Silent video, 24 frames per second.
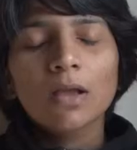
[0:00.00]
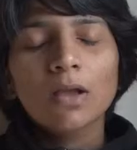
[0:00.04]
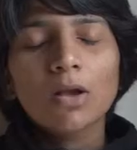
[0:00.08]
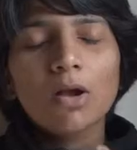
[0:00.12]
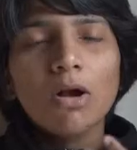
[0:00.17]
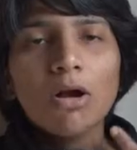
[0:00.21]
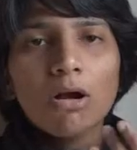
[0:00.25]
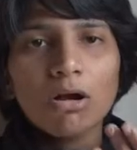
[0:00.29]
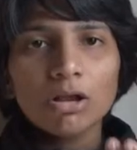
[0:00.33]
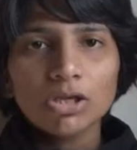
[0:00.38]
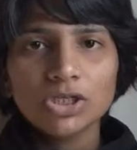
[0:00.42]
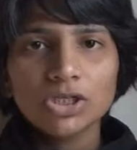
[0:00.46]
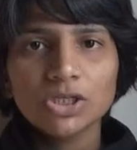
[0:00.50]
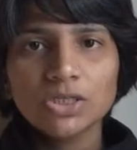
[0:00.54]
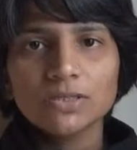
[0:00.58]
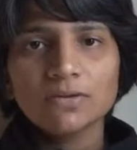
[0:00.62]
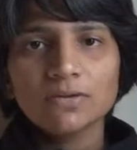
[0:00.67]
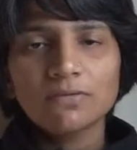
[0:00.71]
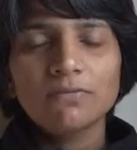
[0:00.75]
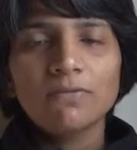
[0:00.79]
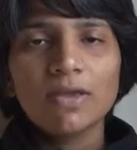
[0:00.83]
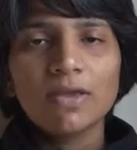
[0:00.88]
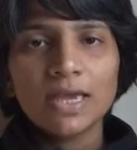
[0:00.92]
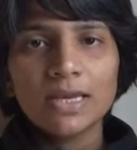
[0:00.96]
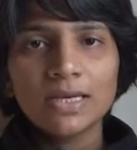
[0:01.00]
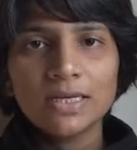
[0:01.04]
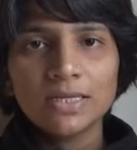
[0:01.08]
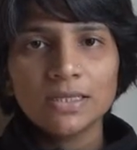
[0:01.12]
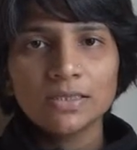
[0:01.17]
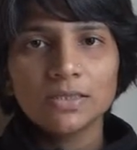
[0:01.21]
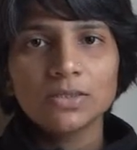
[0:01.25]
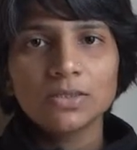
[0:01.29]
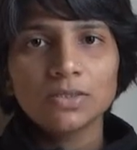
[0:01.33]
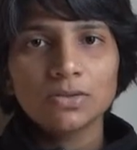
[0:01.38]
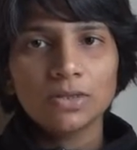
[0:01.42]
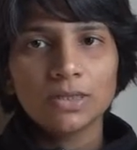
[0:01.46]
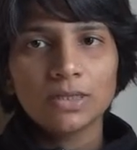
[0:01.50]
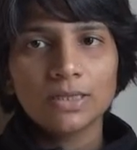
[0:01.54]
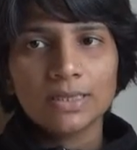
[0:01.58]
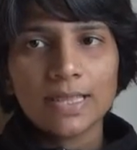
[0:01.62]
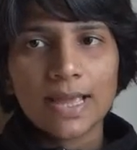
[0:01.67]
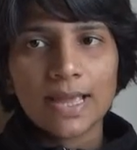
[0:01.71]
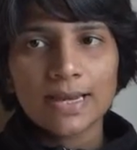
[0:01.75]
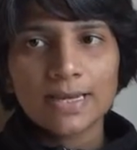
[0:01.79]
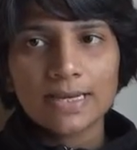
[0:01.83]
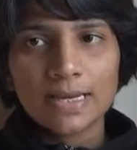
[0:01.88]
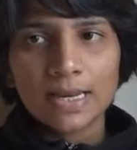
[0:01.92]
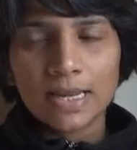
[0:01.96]
conscious awareness during
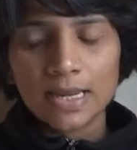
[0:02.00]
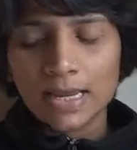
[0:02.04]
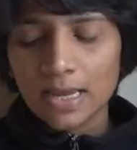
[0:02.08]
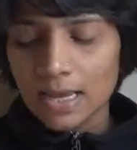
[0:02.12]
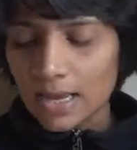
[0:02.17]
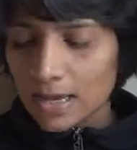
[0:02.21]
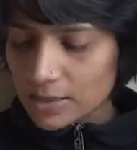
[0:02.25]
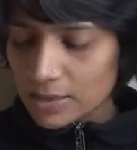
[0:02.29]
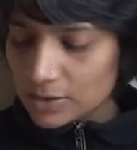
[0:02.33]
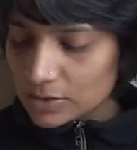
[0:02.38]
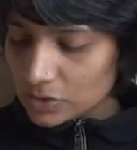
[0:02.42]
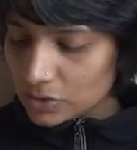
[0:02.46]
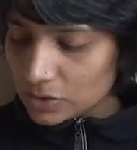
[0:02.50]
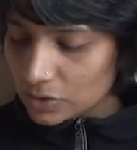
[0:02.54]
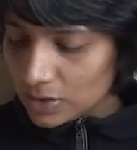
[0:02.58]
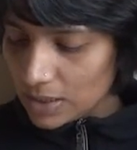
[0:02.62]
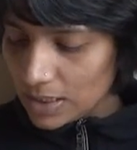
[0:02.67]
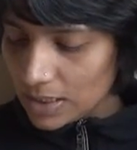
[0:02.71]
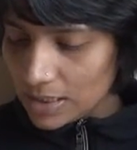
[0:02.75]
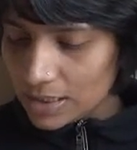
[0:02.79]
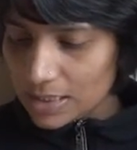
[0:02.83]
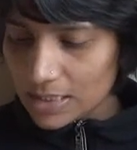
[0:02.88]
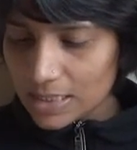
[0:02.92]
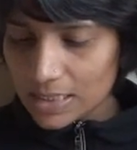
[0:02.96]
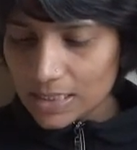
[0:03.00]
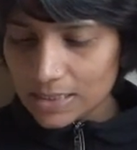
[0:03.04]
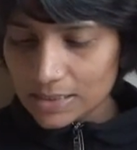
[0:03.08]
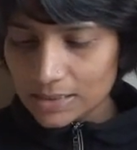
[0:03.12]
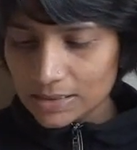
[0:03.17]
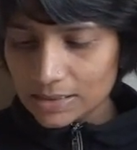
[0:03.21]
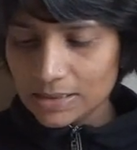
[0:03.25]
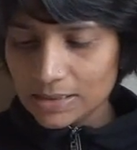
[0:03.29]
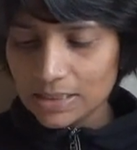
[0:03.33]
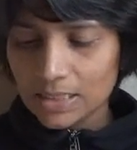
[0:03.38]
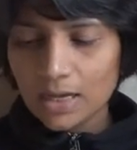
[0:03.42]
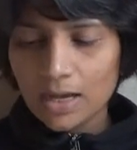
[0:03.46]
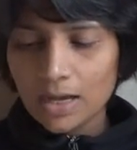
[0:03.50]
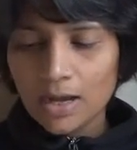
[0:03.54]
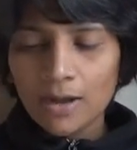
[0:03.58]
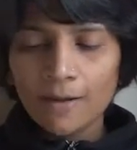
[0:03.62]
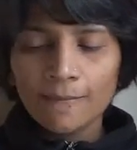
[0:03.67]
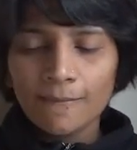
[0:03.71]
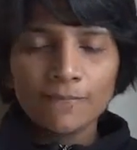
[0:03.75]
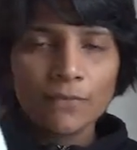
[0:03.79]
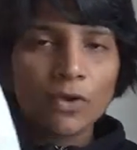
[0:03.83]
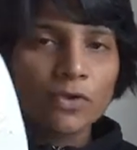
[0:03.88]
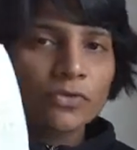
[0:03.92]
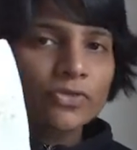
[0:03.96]
that day so in this
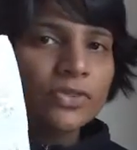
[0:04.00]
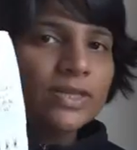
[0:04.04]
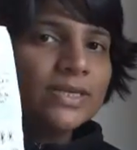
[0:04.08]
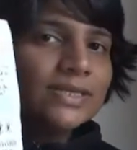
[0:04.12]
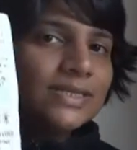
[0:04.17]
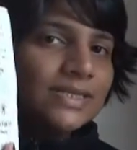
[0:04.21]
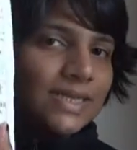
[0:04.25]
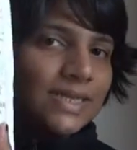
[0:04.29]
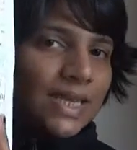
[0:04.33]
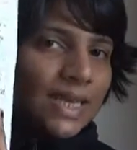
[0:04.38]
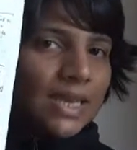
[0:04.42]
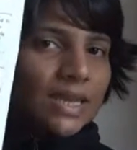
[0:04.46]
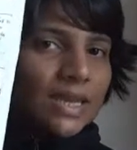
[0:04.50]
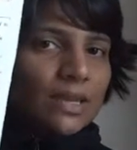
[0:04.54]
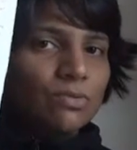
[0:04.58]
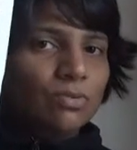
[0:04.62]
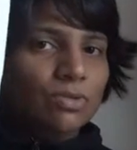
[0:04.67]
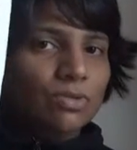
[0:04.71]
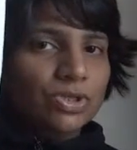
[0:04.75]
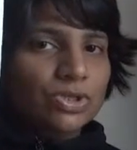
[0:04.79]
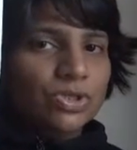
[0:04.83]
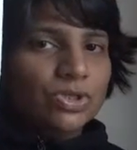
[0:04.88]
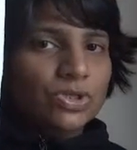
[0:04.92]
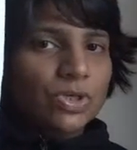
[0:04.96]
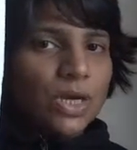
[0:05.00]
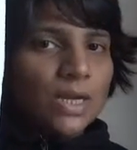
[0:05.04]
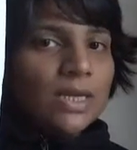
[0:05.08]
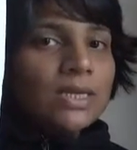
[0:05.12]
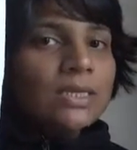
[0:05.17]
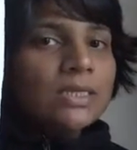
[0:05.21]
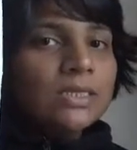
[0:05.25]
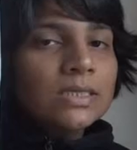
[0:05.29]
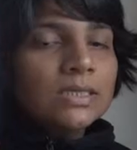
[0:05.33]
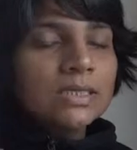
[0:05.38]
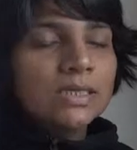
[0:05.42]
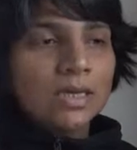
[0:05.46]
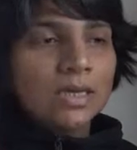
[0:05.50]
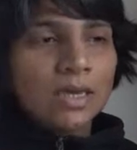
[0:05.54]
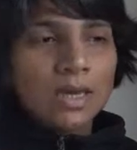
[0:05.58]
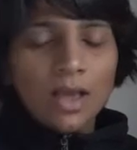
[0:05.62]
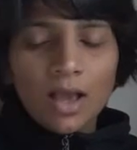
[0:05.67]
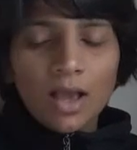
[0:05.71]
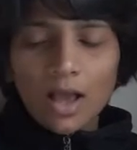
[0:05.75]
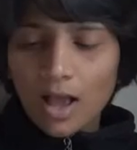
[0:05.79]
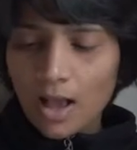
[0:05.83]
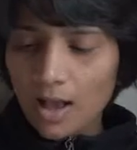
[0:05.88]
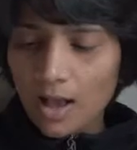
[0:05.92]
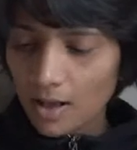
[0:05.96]
um, on this day it was trust
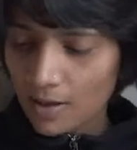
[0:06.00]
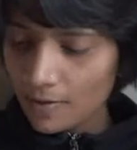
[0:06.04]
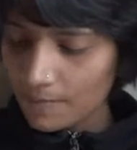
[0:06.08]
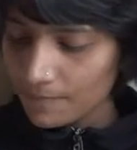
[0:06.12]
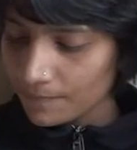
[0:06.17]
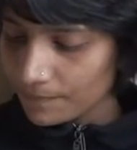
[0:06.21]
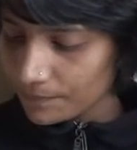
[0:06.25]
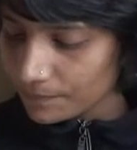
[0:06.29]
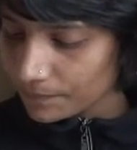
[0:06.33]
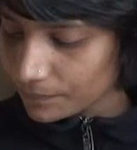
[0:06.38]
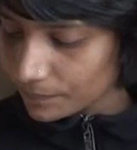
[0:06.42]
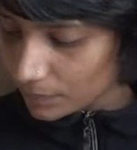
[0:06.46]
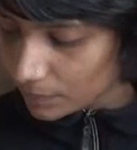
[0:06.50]
um,